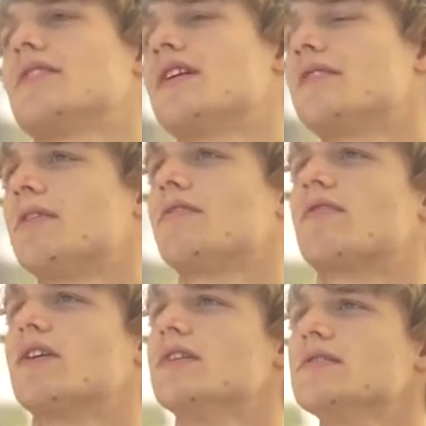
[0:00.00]
a lot of my
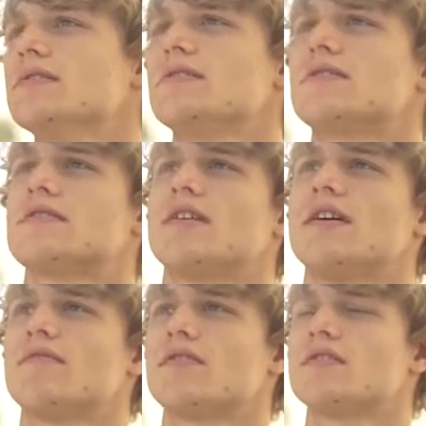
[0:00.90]
friends
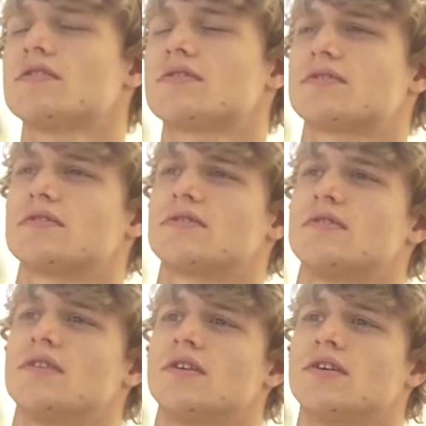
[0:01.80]
at first
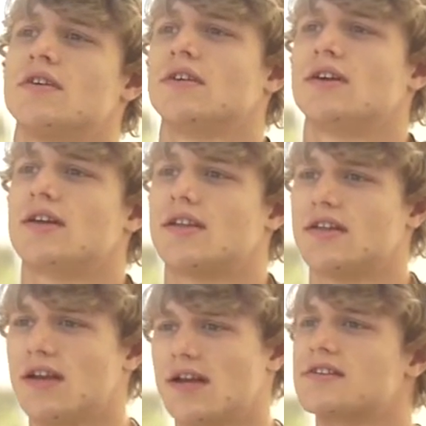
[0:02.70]
and
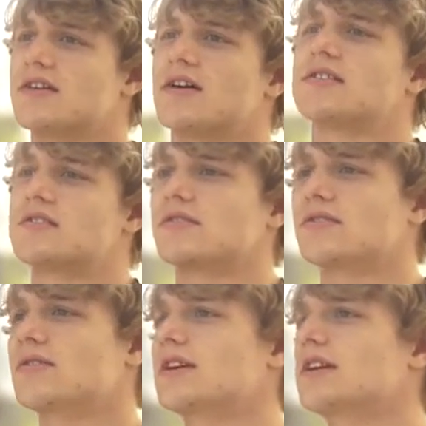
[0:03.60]
then I, I
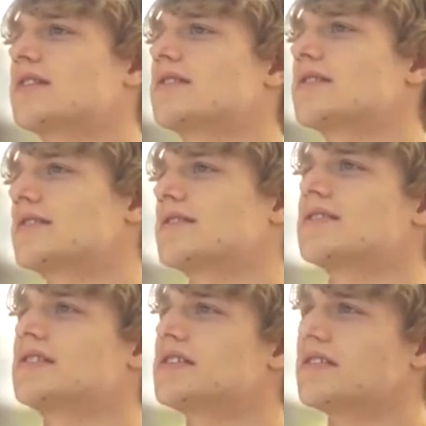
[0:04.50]
slowly
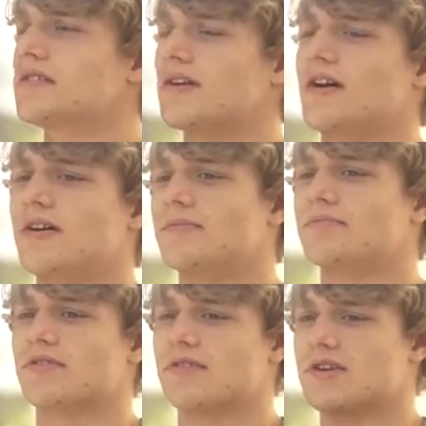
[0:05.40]
do, um,
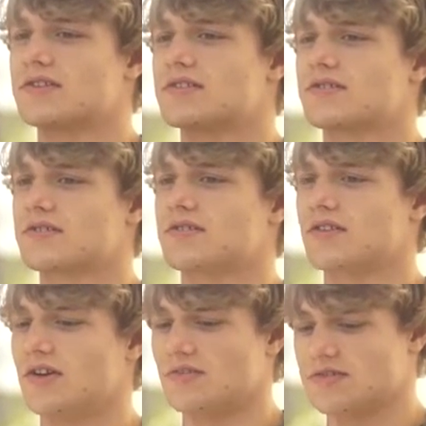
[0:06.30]
progress,
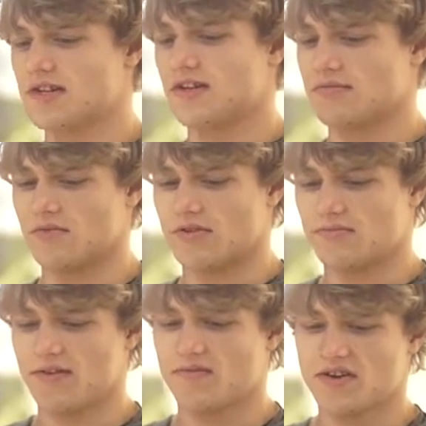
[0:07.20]
you know, telling more of
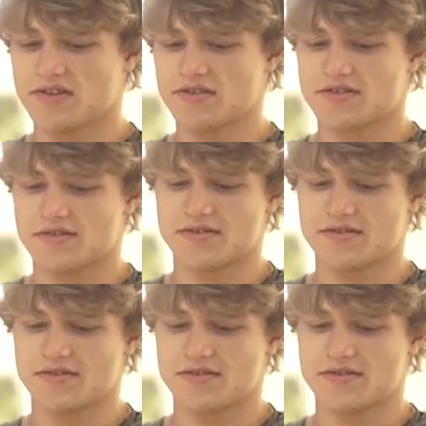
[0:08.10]
my friends.